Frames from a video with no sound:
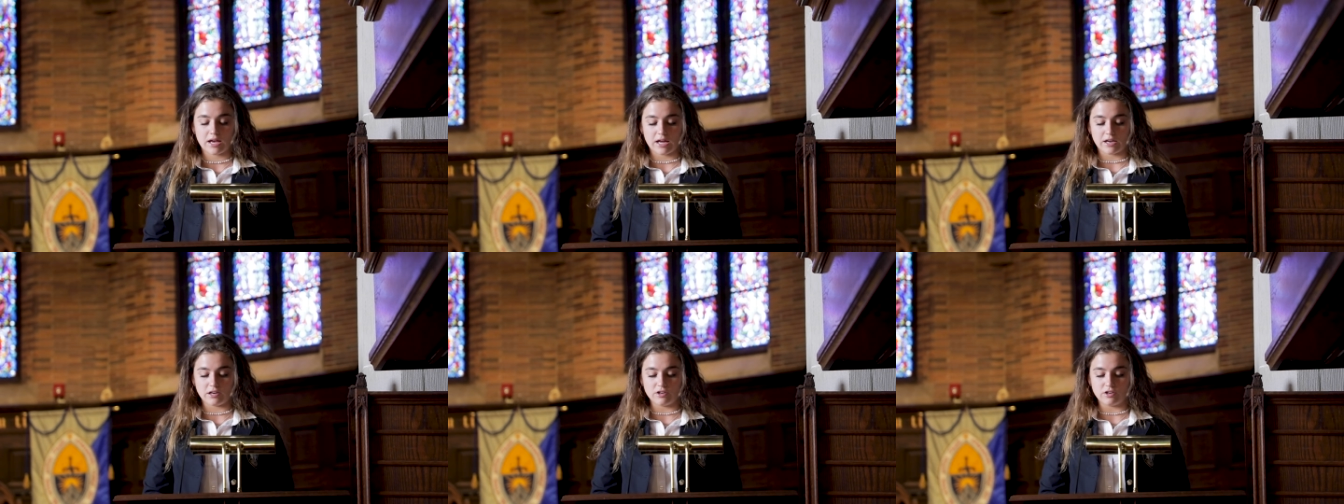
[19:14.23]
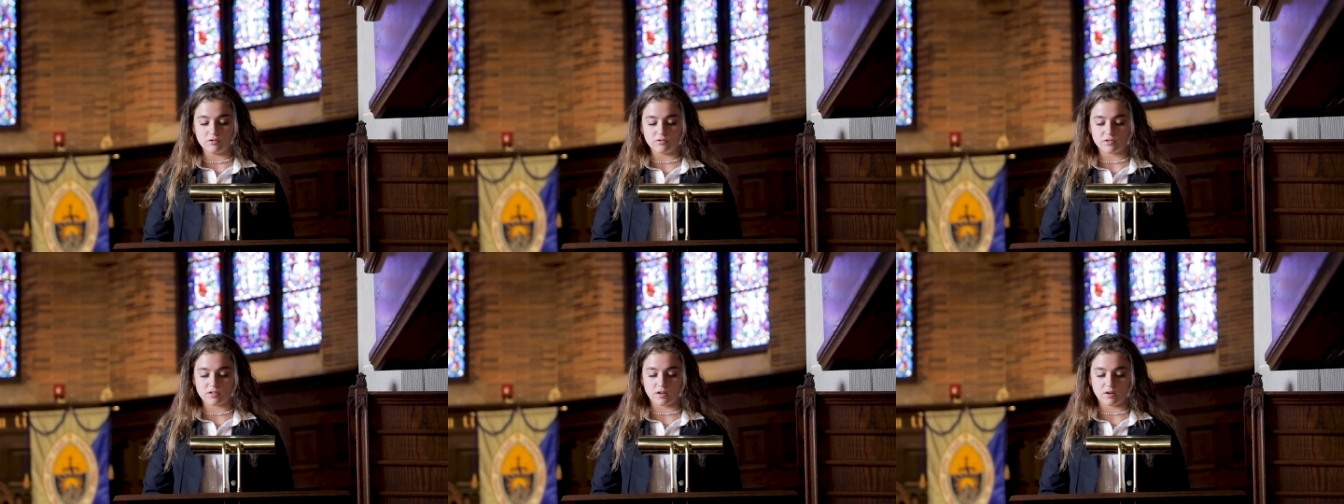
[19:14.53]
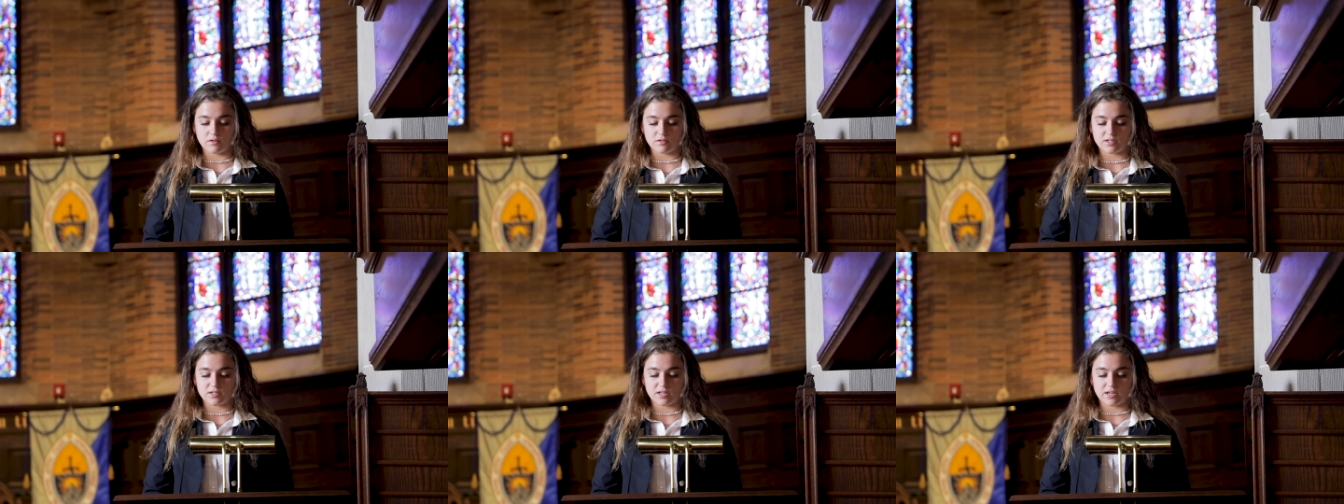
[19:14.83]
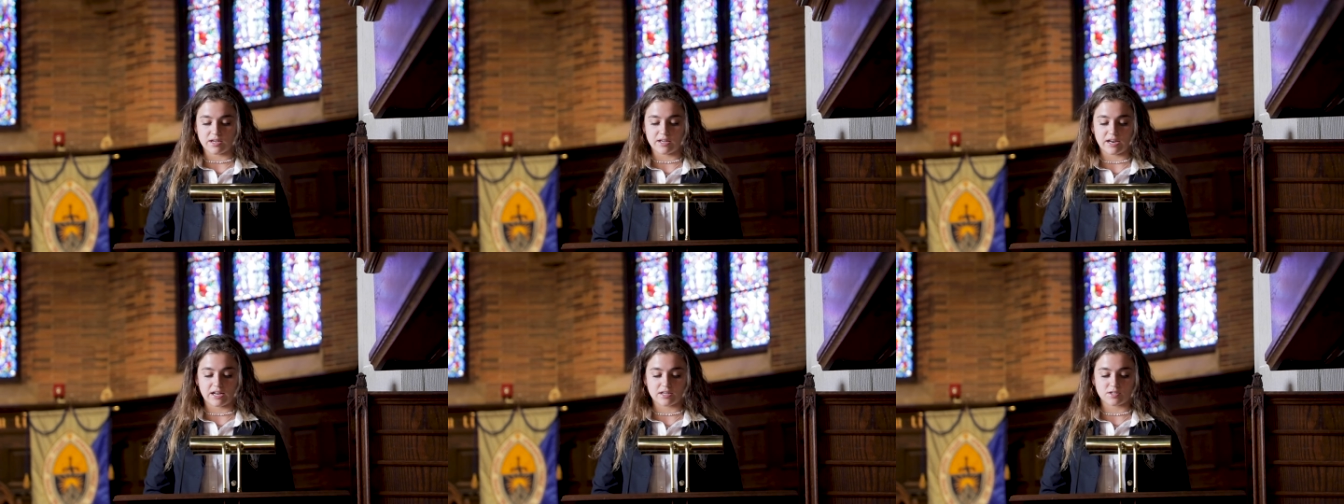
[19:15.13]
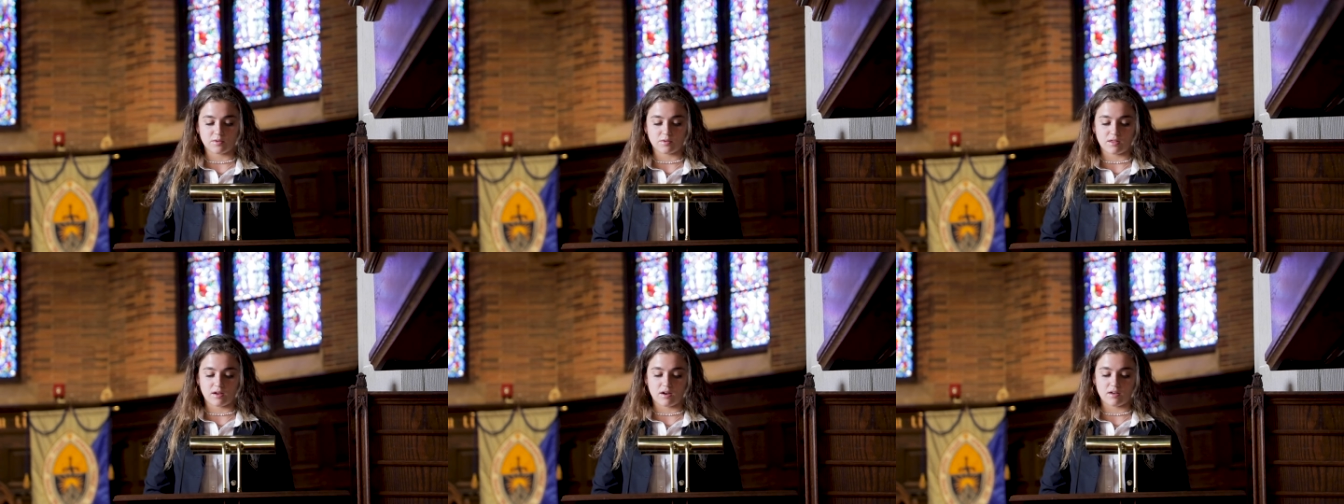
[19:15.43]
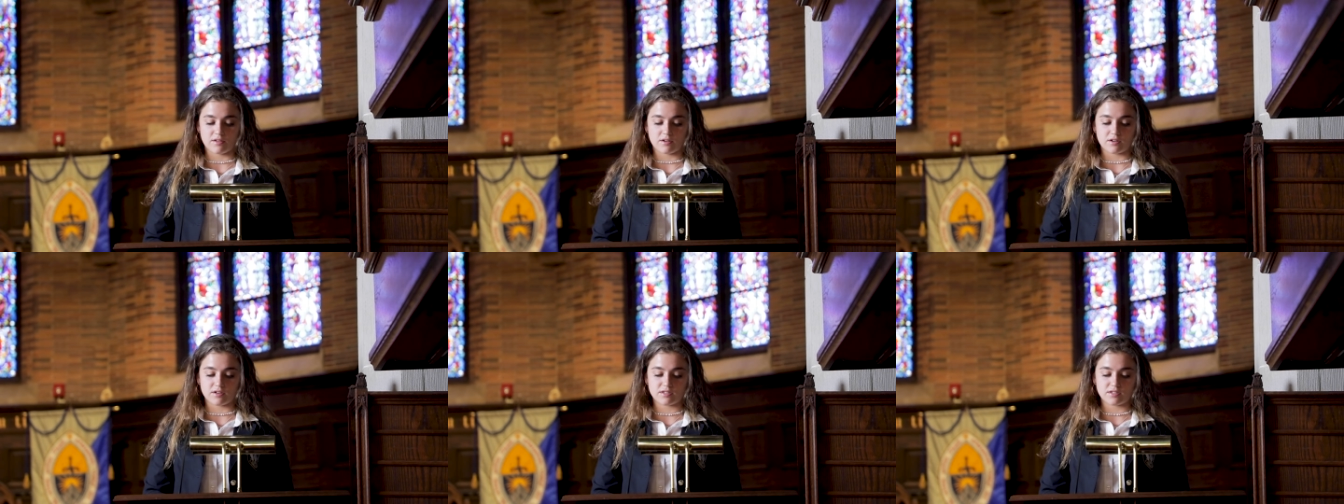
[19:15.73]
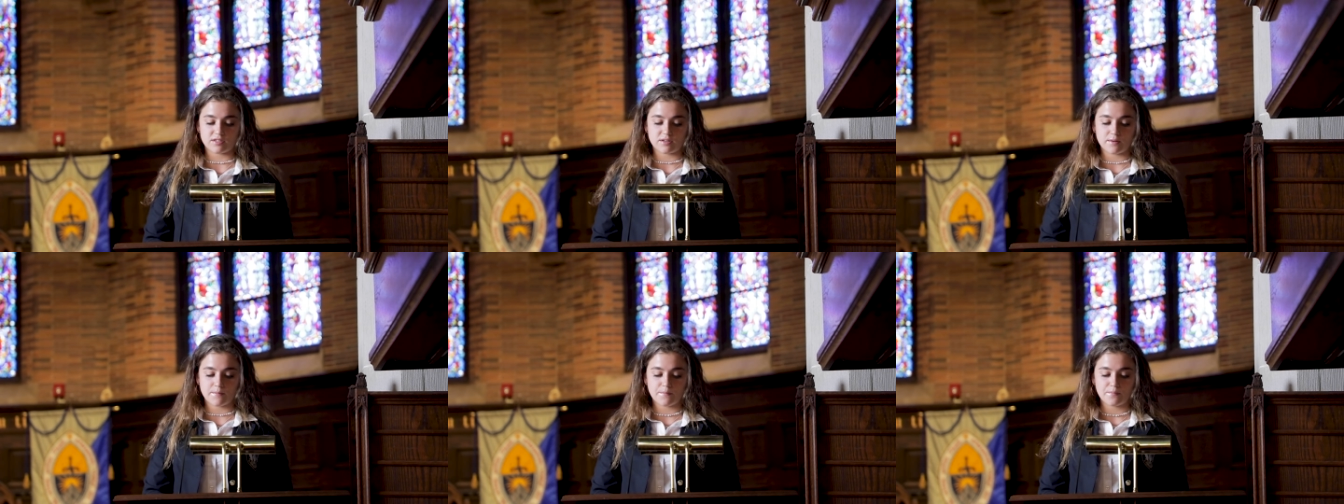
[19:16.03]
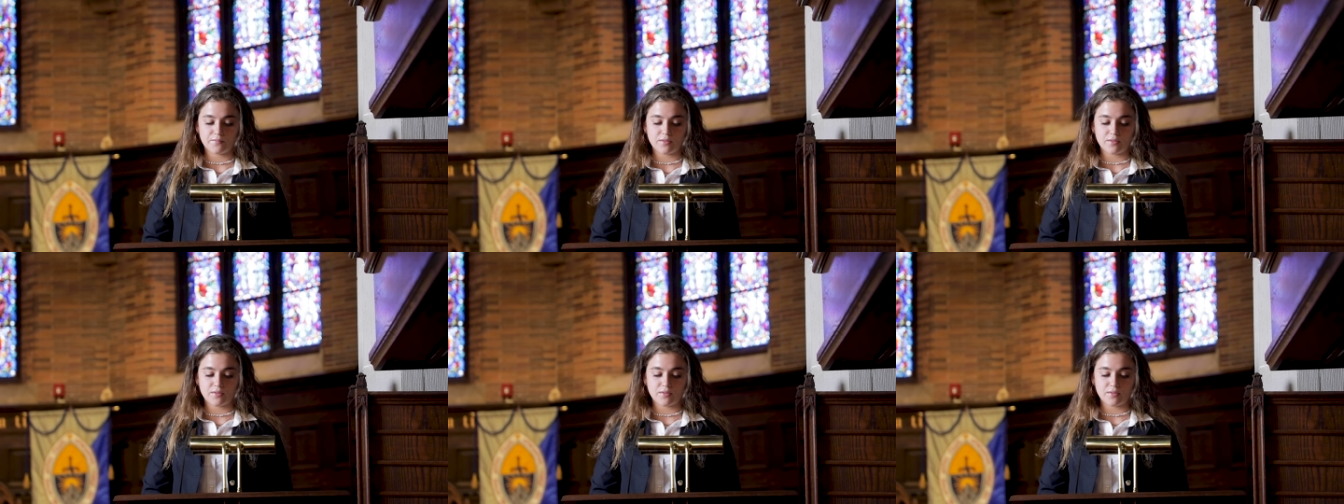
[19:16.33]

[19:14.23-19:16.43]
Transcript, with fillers: and use those to connect with others.